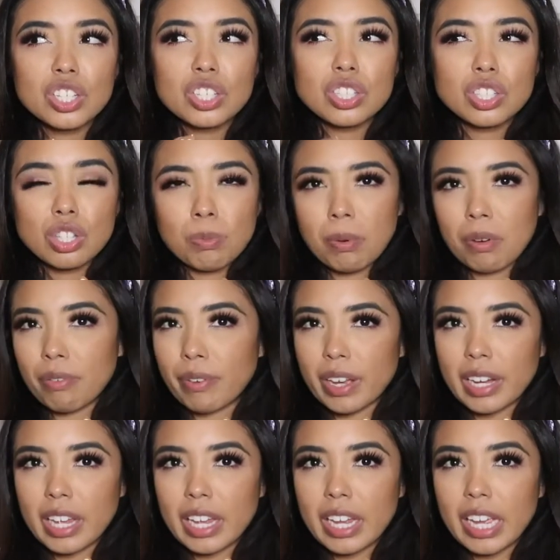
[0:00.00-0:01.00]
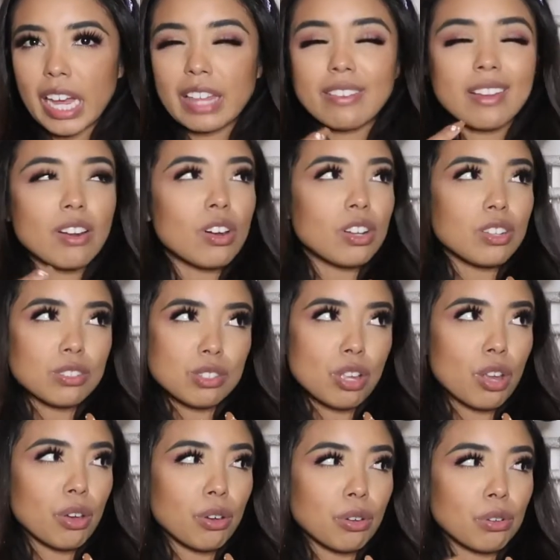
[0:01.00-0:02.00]
super funny and then
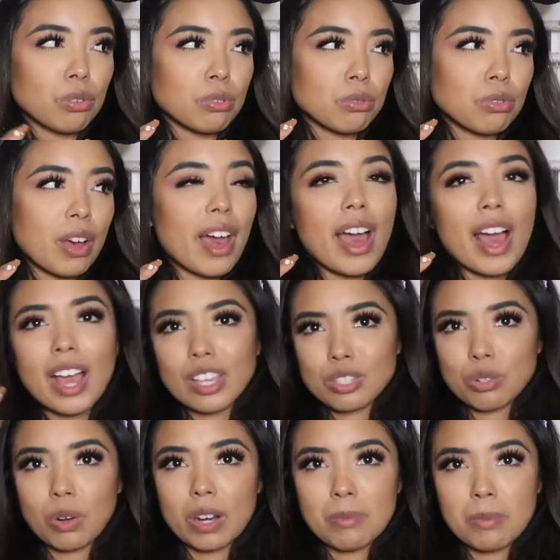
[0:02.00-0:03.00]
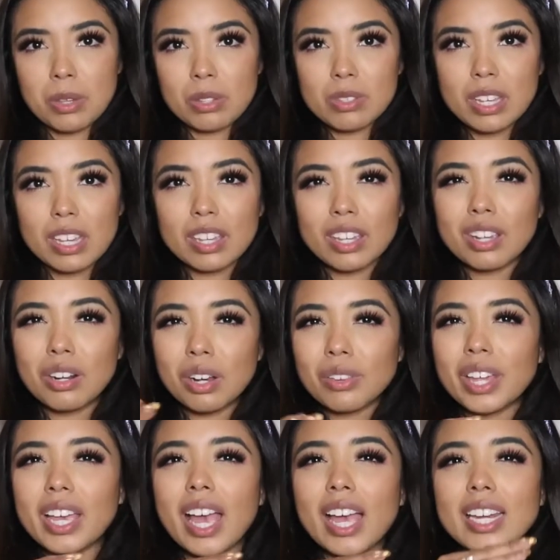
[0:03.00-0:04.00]
also has great music. You know,
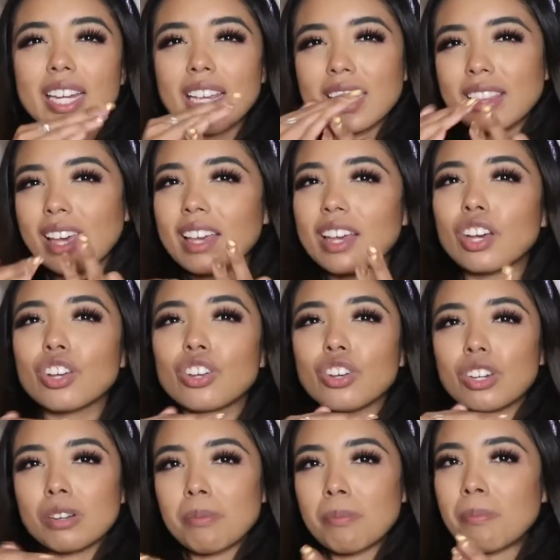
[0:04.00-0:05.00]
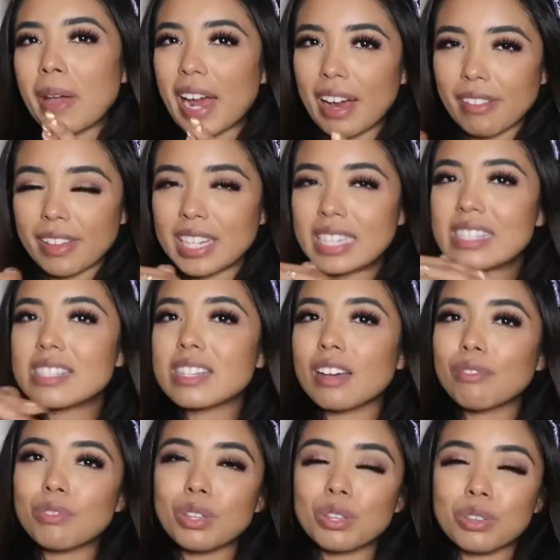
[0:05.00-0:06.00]
like I need like a good balance
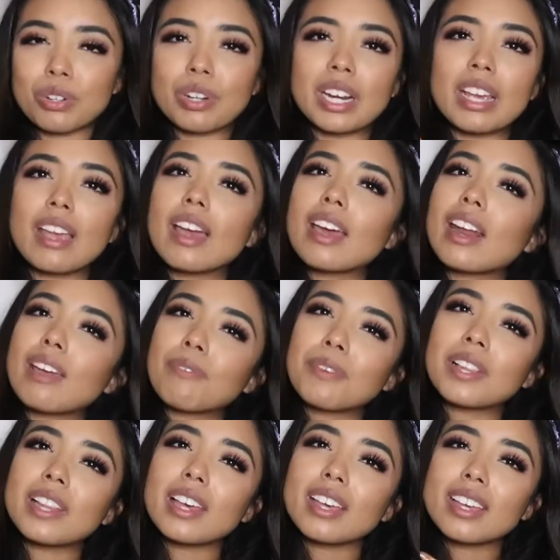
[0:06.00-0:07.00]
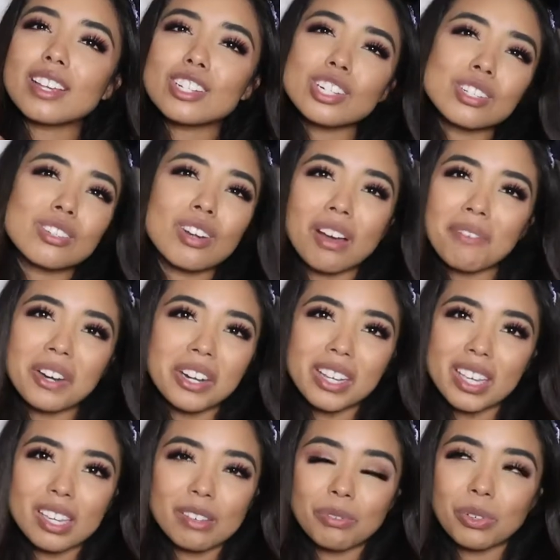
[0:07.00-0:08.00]
of the three and I feel like he's just not very
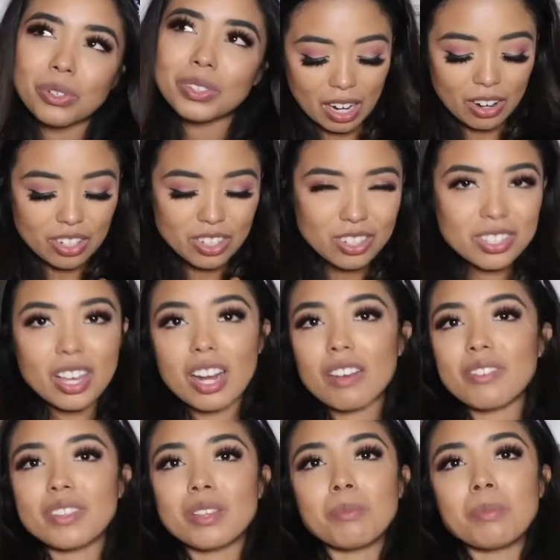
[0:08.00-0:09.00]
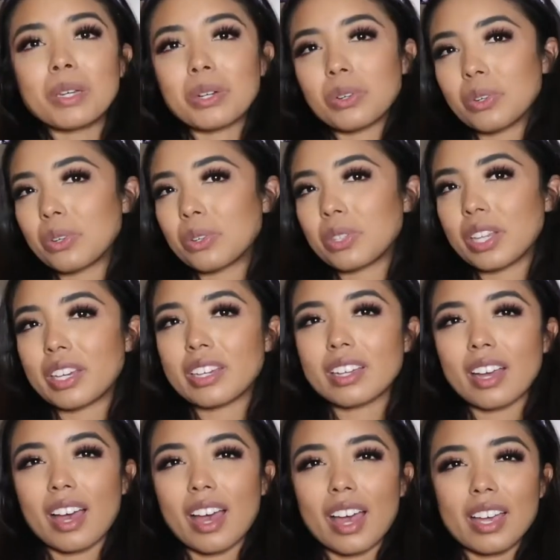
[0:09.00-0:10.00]
evil. The character's kind of in the middle,
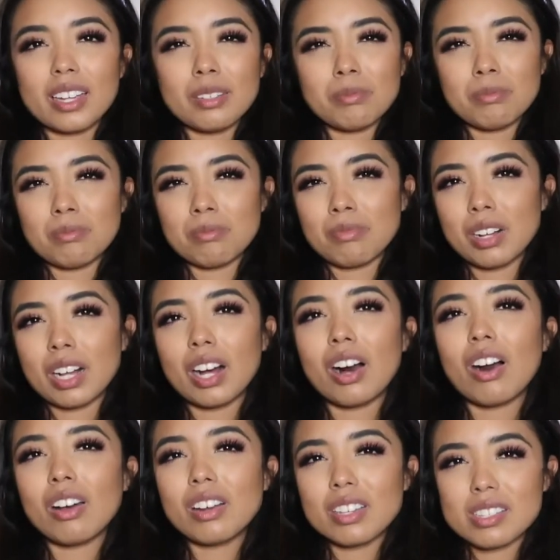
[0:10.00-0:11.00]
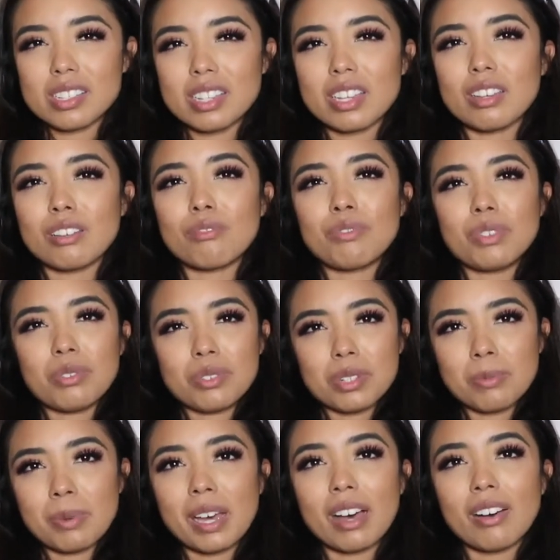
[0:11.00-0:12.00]
like I'm honestly confused
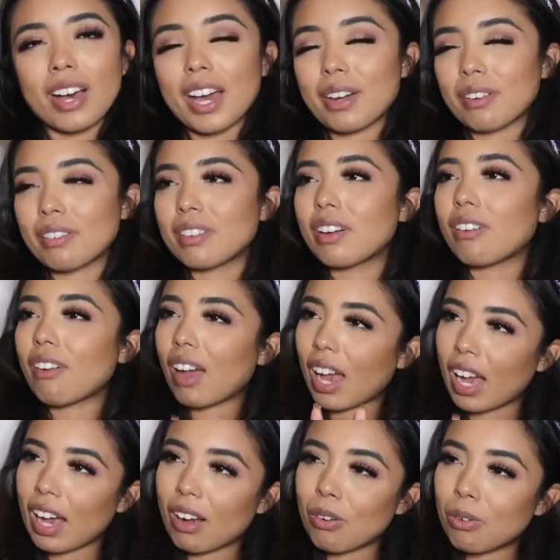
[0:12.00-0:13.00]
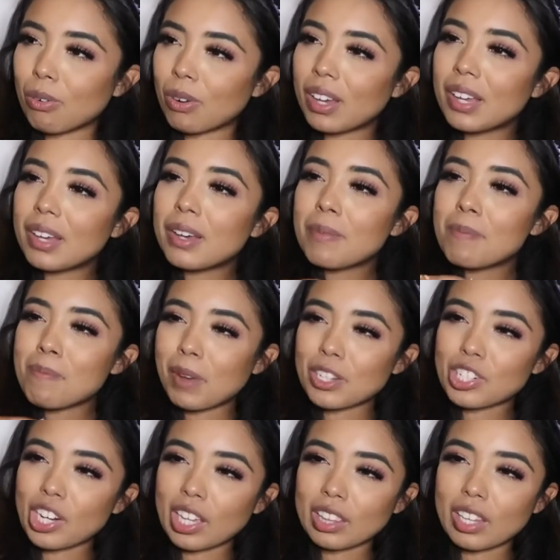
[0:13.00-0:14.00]
about. I don't know how
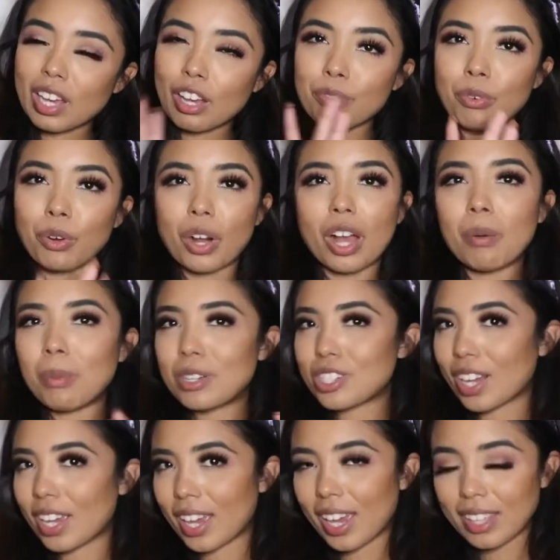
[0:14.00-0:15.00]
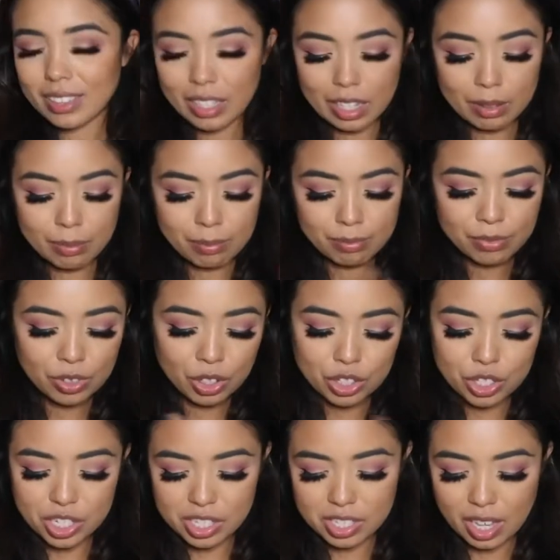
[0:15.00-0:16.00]
much I love or how much I hate them. They're
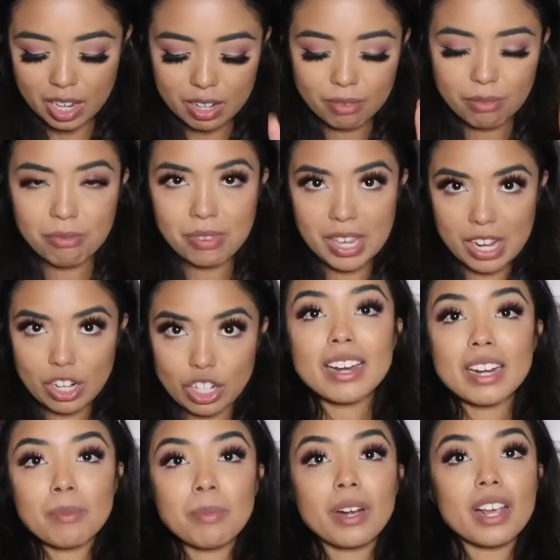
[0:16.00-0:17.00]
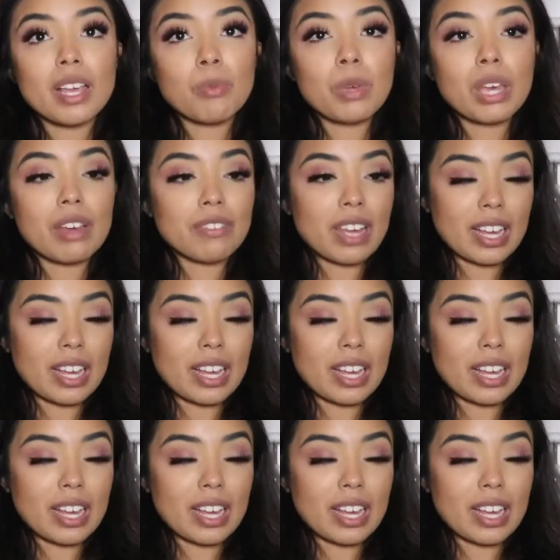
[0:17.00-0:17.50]
just kind of there. At number eight, we have